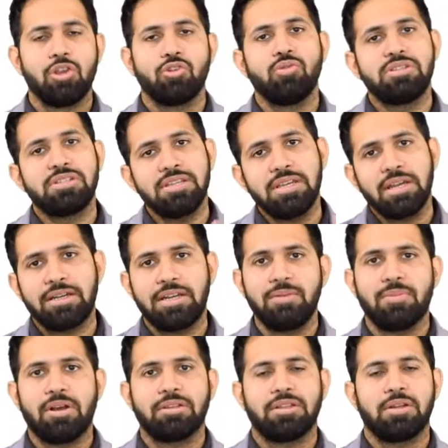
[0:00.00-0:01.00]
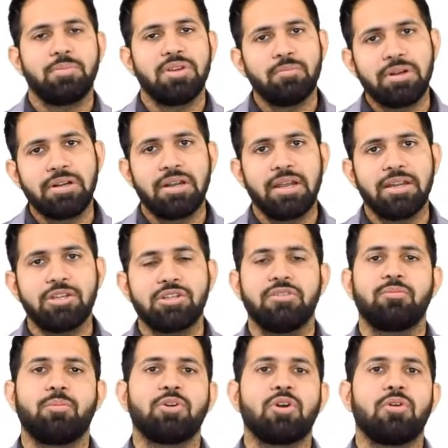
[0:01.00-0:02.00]
You'll see edema. There'll be a midline
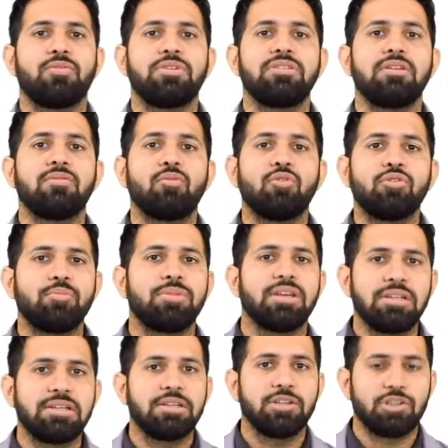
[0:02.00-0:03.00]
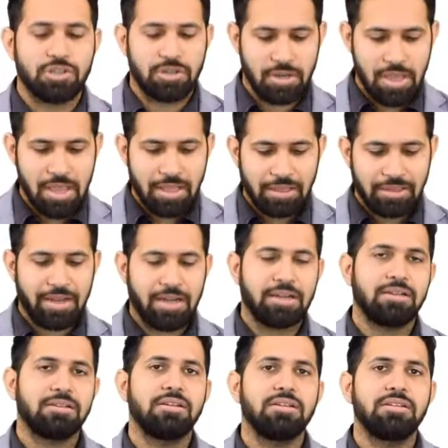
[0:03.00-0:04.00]
shift, but often there won't be any lesion. That
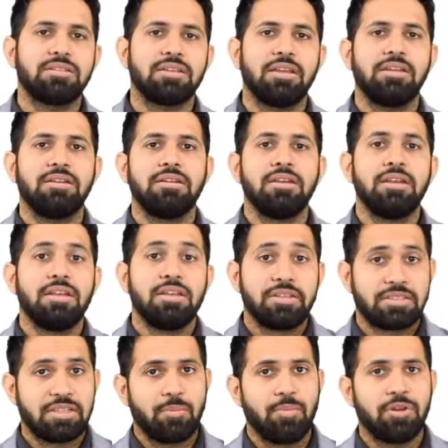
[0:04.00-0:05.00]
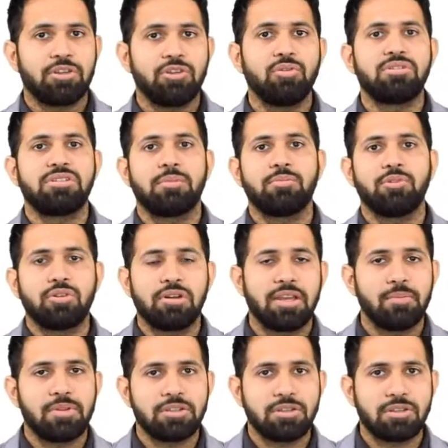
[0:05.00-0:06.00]
occurs in subacute subdural
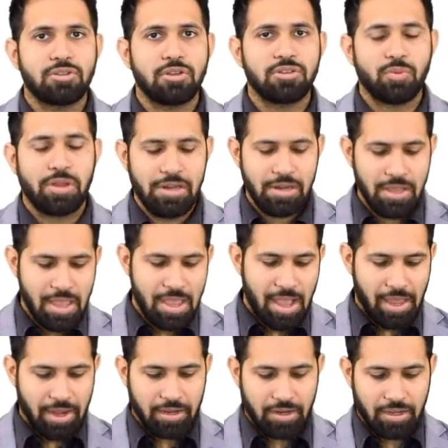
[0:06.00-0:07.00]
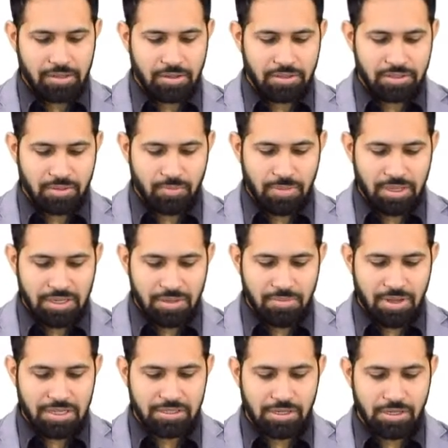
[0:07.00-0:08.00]
hemorrhages as well, and it occurs in many
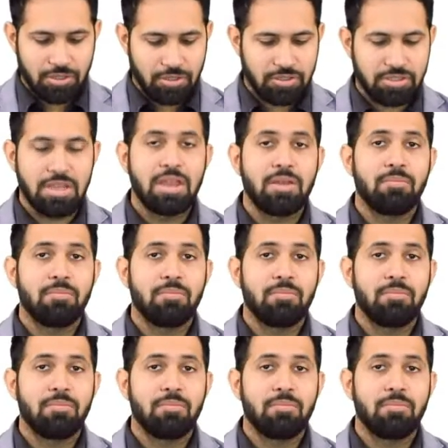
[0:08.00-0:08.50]
mass lesions,